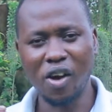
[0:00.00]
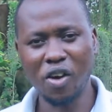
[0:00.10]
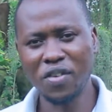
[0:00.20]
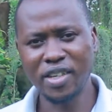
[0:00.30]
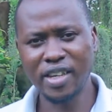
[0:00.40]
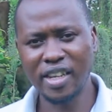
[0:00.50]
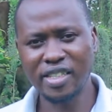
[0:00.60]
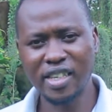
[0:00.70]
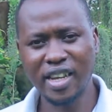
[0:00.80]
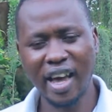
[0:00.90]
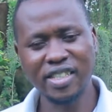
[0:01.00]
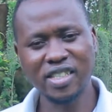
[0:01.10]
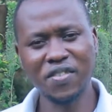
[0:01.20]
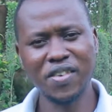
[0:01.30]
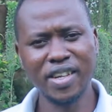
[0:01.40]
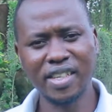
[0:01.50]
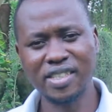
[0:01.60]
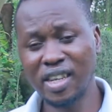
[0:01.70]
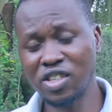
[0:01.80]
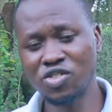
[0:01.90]
COVID-19 has given
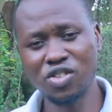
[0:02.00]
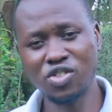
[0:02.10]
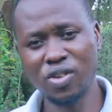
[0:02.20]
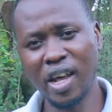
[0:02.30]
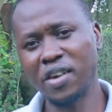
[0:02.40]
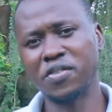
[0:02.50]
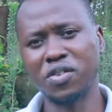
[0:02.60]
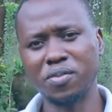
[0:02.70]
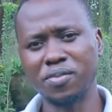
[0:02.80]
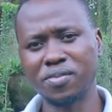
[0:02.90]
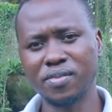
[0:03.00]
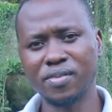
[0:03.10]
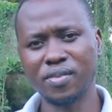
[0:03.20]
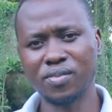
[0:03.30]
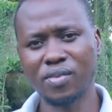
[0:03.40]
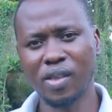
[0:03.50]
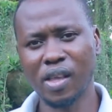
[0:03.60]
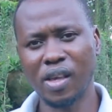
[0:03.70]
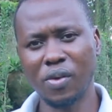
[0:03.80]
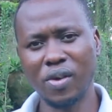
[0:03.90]
us lessons to learn from.
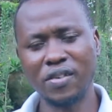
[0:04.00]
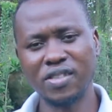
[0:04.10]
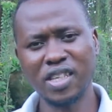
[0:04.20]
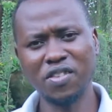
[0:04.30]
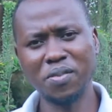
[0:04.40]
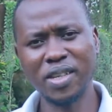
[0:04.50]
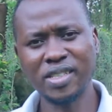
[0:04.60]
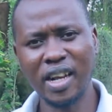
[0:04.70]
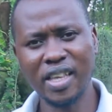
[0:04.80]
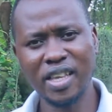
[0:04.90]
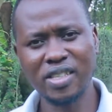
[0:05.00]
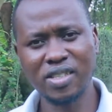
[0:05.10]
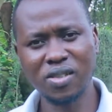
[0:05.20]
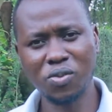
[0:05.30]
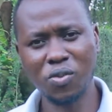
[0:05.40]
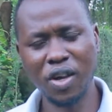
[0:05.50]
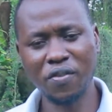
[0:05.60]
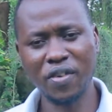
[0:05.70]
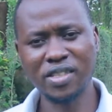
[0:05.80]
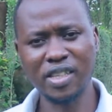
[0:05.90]
We have seen many challenges we are
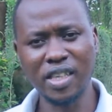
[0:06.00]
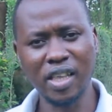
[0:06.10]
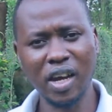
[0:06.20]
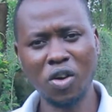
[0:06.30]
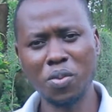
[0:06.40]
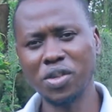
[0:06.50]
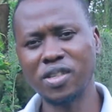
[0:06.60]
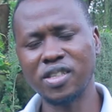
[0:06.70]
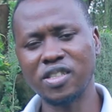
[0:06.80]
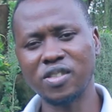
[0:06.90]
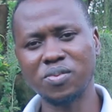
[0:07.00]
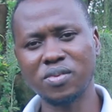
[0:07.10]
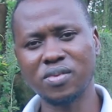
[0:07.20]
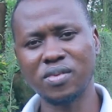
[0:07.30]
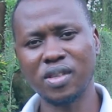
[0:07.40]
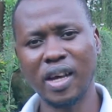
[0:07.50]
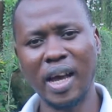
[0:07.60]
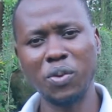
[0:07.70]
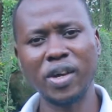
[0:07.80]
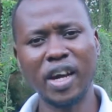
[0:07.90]
facing in our communities,
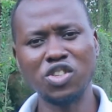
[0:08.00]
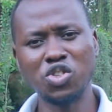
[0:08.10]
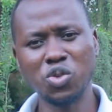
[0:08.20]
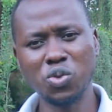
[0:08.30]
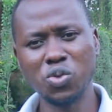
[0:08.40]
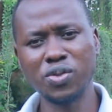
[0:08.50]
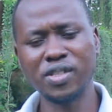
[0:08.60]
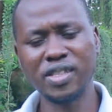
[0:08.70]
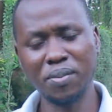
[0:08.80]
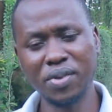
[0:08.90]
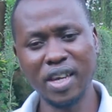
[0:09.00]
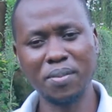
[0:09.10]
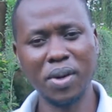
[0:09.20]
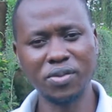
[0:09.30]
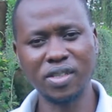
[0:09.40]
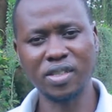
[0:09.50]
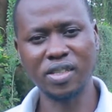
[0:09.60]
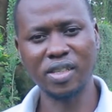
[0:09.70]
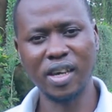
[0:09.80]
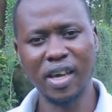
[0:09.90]
and we can do something about it.
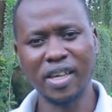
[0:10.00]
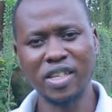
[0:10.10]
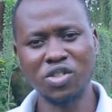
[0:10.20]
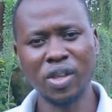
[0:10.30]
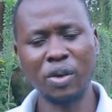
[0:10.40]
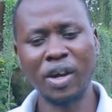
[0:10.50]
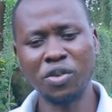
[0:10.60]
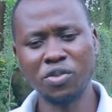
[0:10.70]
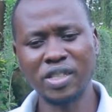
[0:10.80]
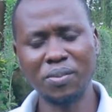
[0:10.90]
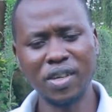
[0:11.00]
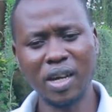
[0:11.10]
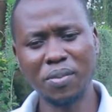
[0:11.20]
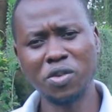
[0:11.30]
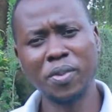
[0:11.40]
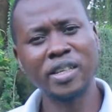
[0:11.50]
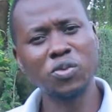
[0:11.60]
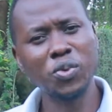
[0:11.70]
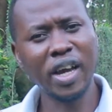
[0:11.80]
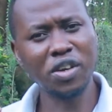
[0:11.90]
It's not that we cannot do something about it, but
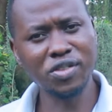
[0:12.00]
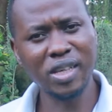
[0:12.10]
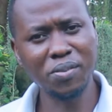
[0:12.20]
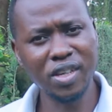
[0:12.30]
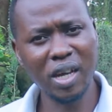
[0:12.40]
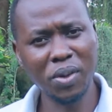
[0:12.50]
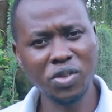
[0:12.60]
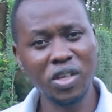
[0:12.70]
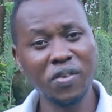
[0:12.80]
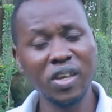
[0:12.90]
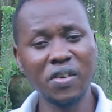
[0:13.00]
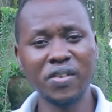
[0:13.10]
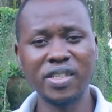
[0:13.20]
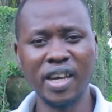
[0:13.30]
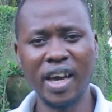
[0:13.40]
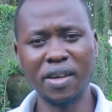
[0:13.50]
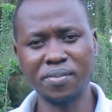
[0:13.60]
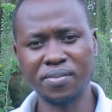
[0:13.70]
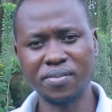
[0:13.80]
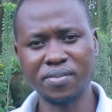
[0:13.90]
we can do something about it if we give it time.